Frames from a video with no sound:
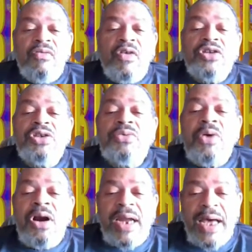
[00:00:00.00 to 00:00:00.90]
For you
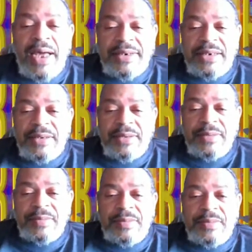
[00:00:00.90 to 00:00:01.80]
are not.
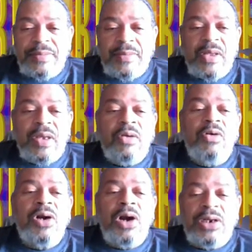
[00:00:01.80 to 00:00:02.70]

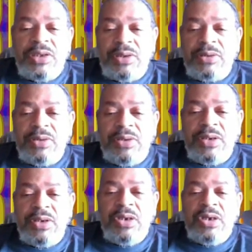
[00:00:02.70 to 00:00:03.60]
What are you?
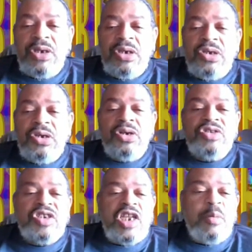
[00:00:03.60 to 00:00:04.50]
You're
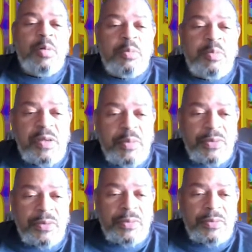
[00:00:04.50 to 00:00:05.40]
a stubborn
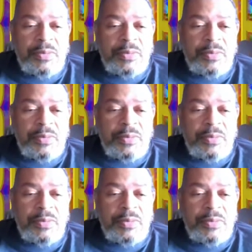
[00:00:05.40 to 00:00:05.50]
people.